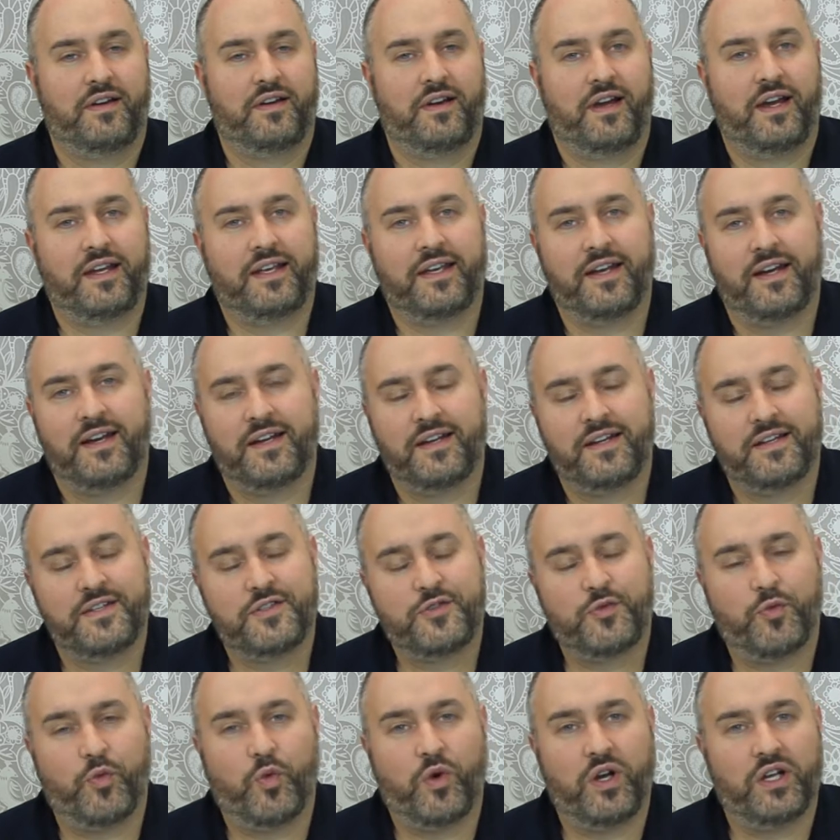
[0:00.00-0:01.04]
Hi guys,
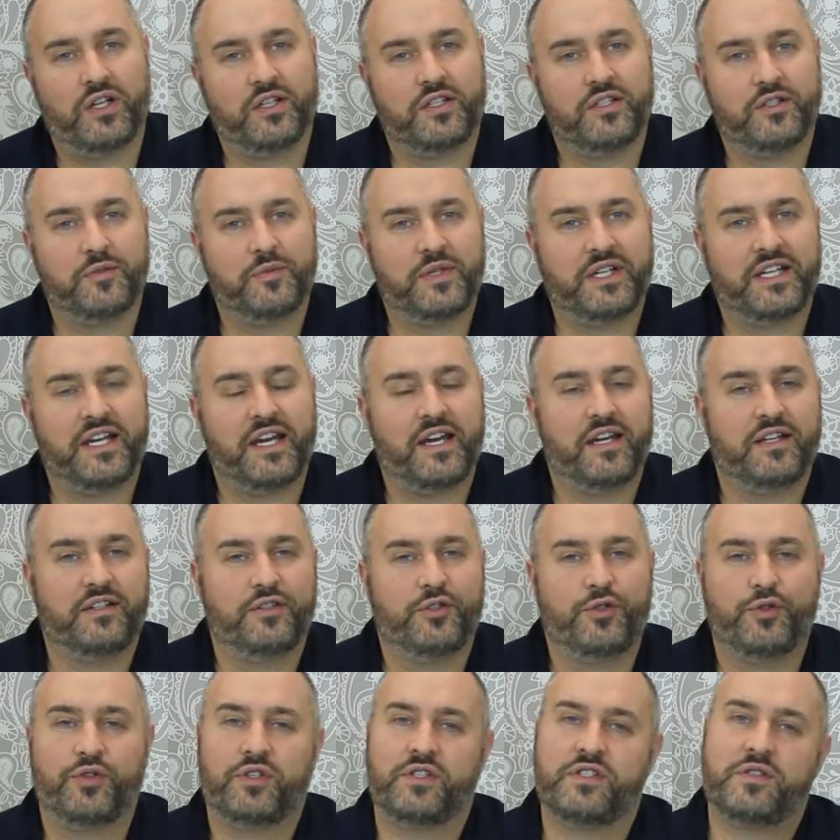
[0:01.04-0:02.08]
welcome again
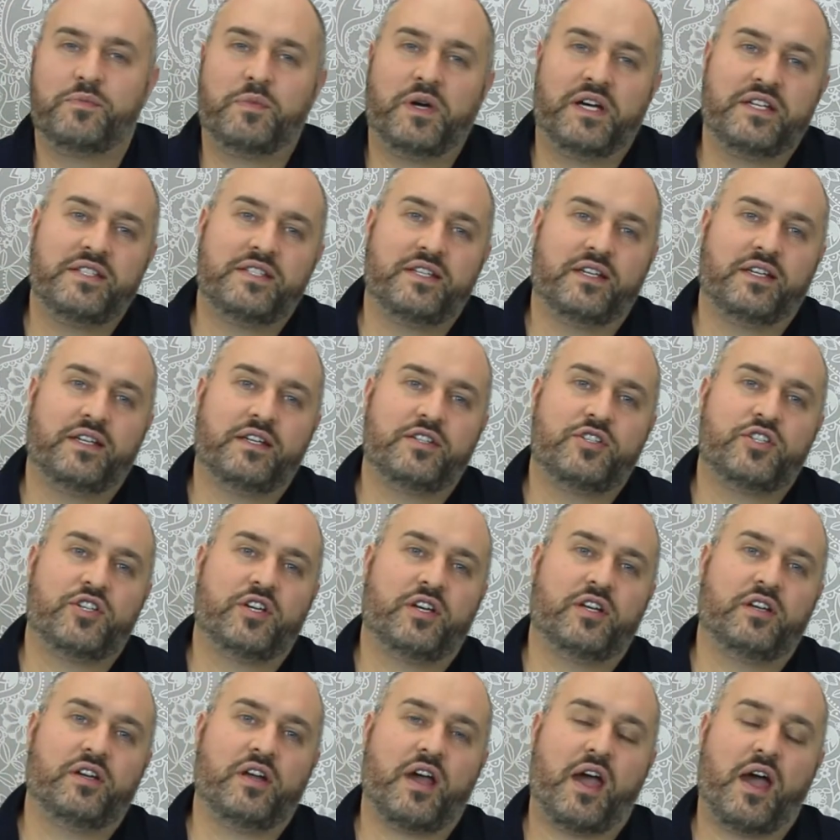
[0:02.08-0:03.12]
to the Spicy
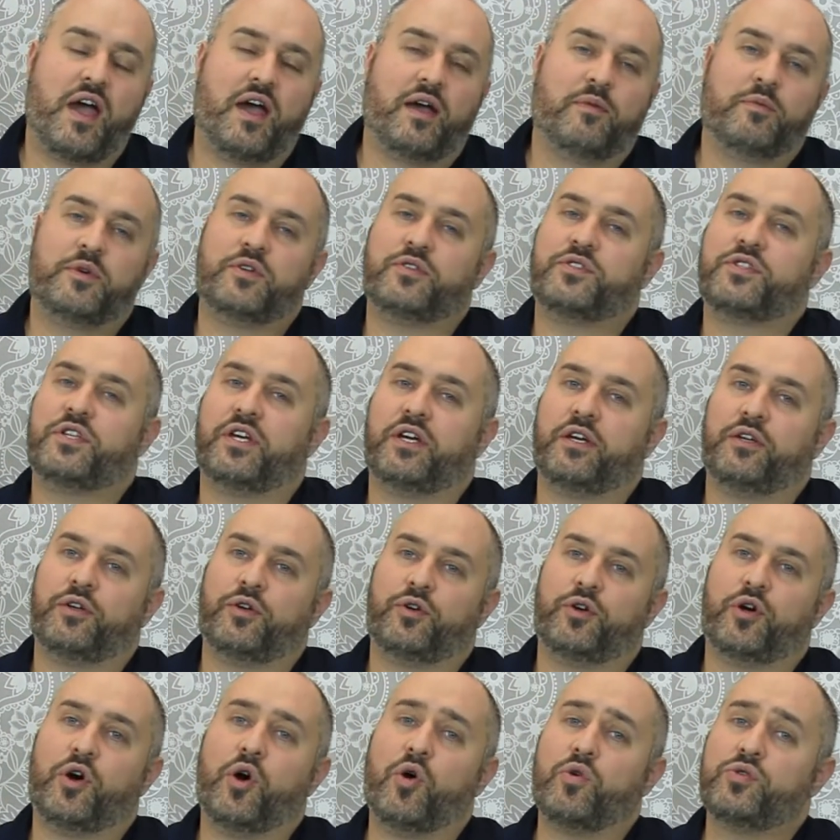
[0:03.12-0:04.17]
Kitchen. I'm Jose,
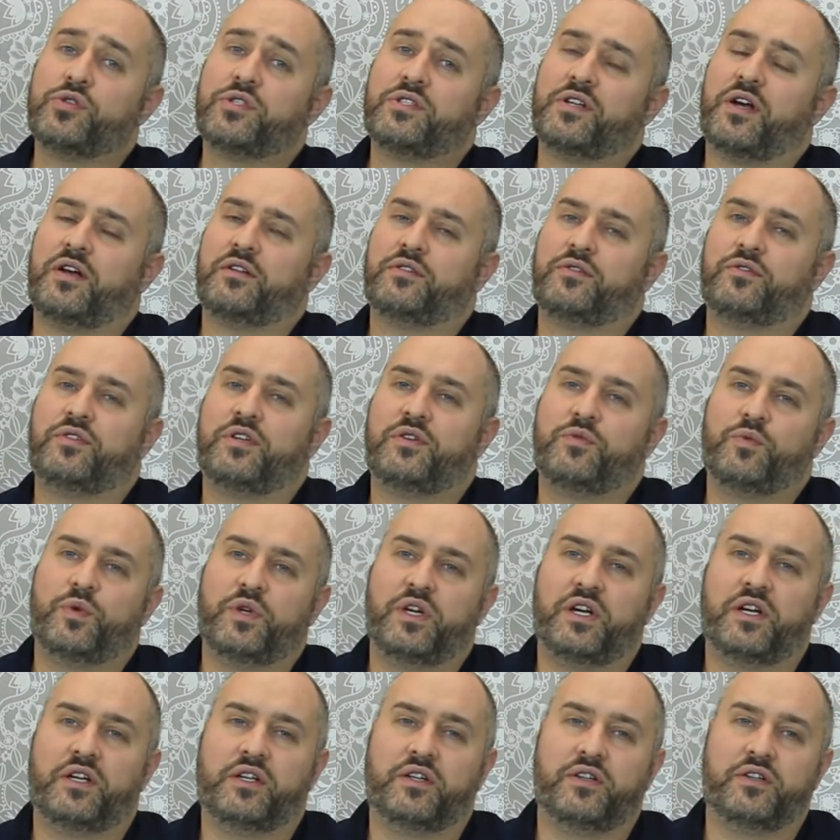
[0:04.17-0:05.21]
your host, and today we
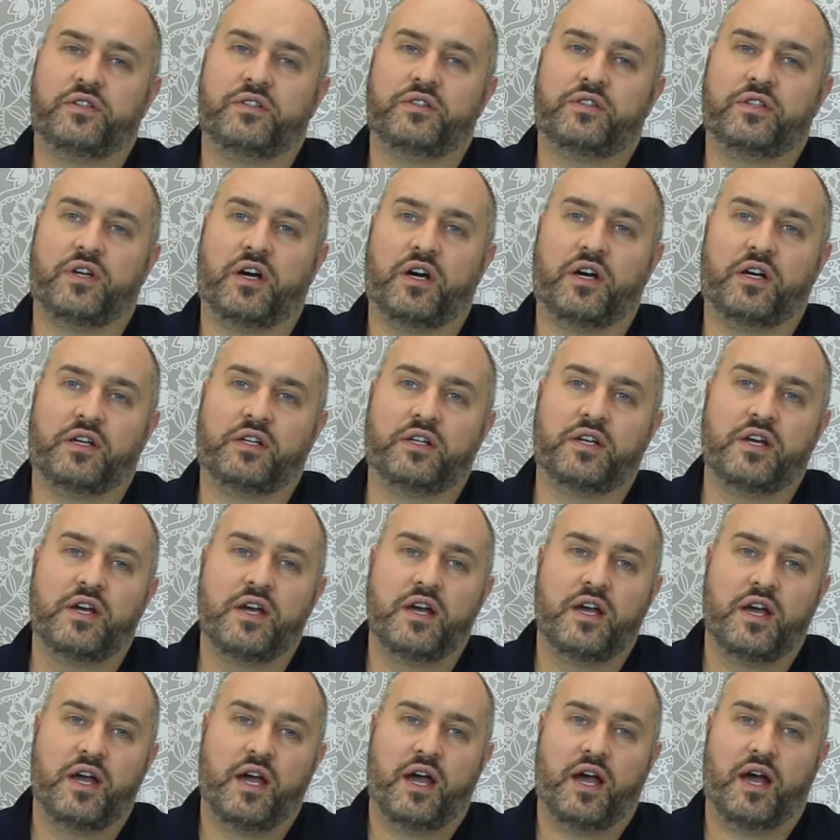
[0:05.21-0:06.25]
are gonna talk
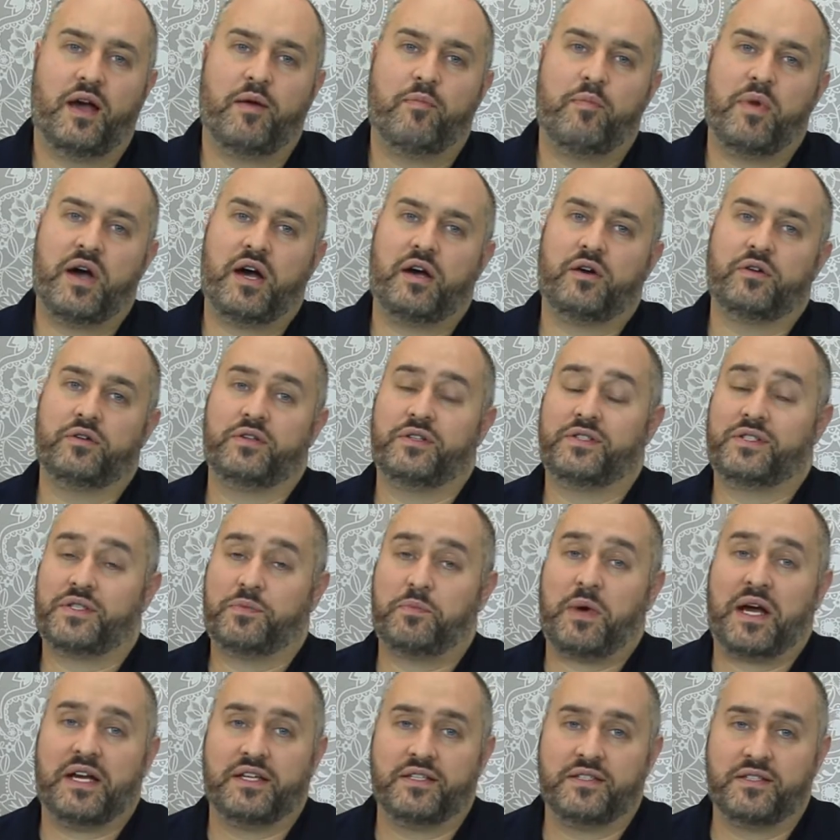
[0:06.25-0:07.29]
about
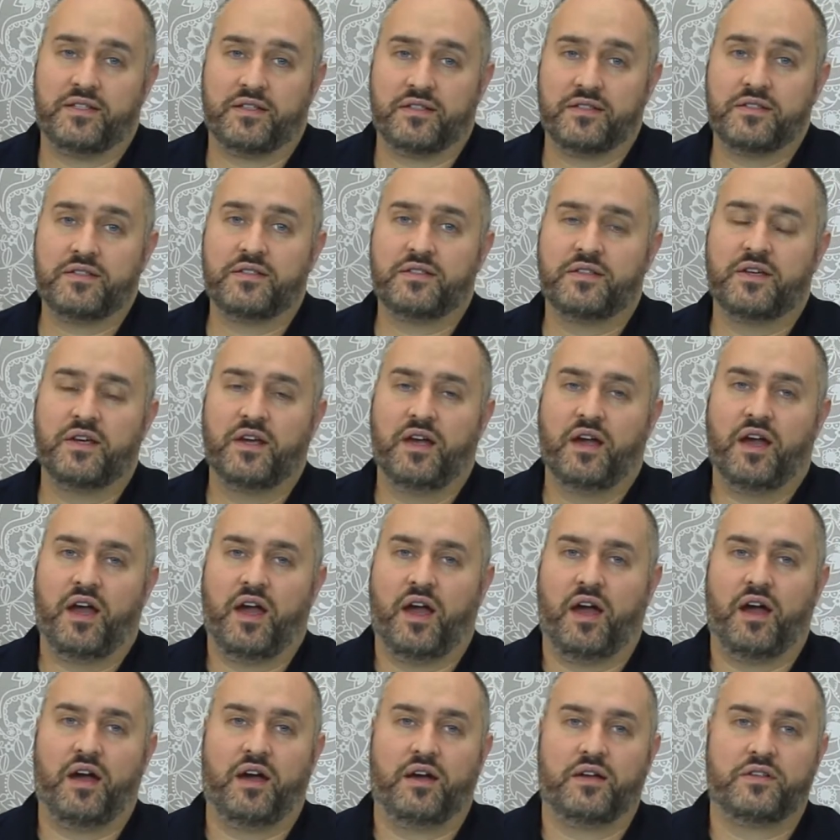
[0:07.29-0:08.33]
spices.
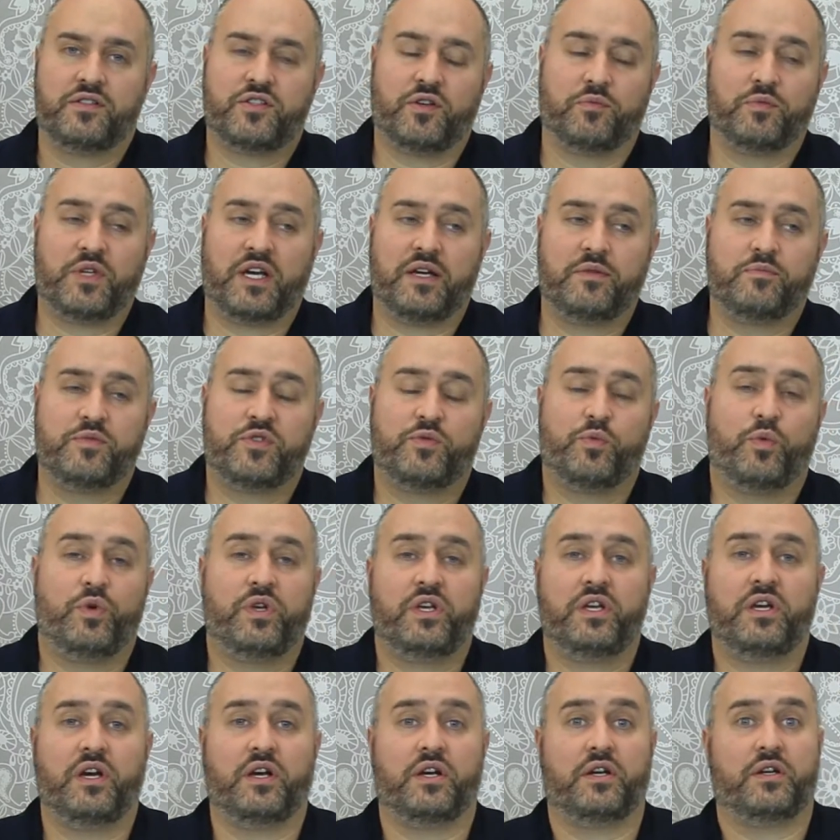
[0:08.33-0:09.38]
Sometimes
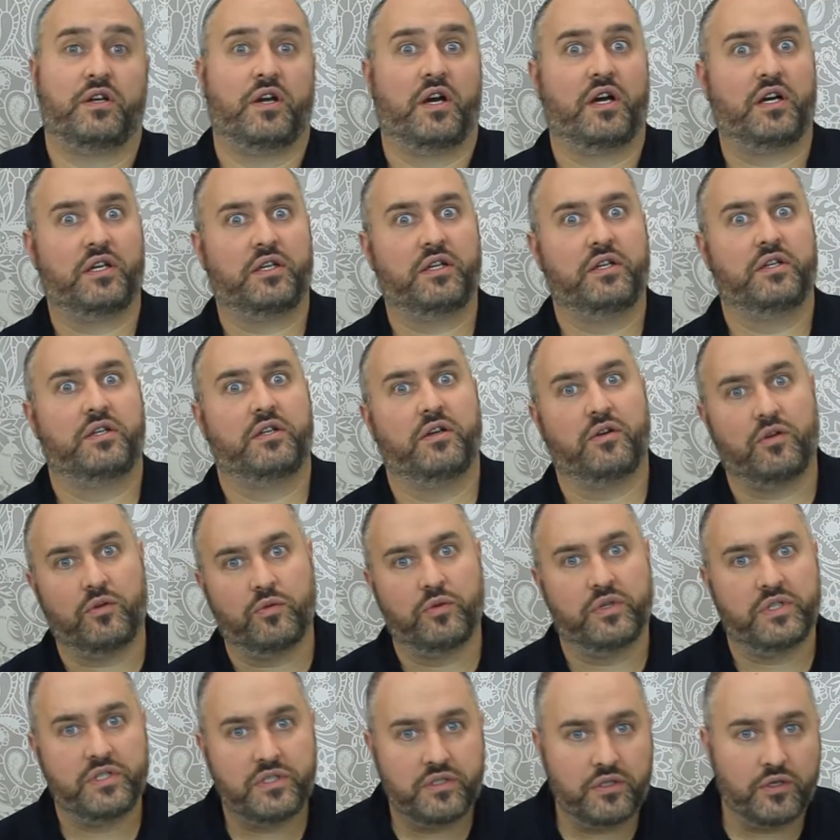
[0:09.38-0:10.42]
we are not gonna
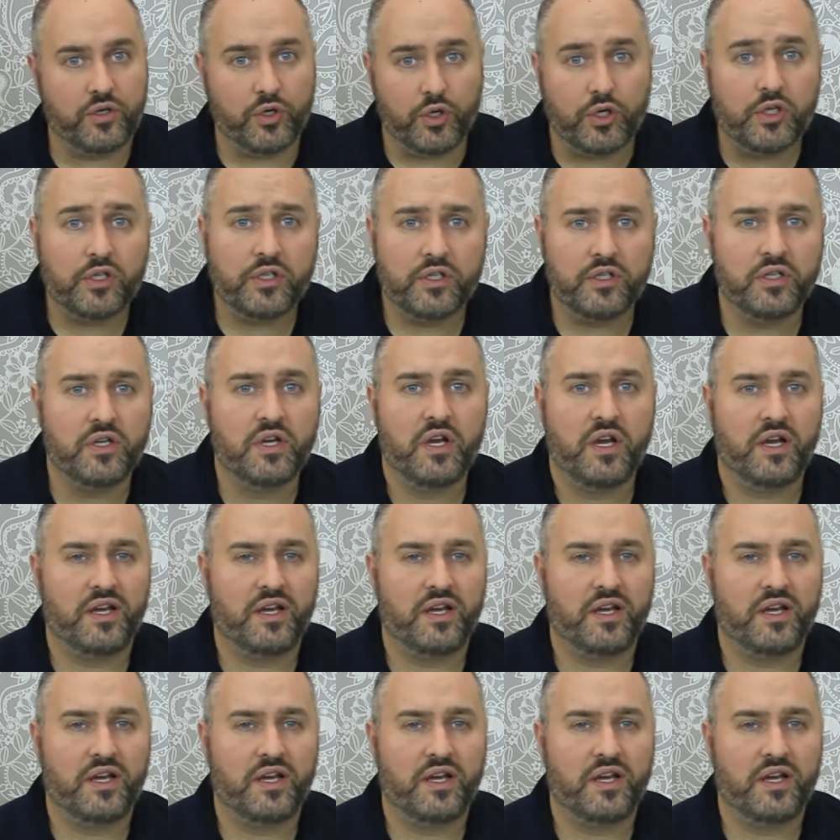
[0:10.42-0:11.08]
always cook.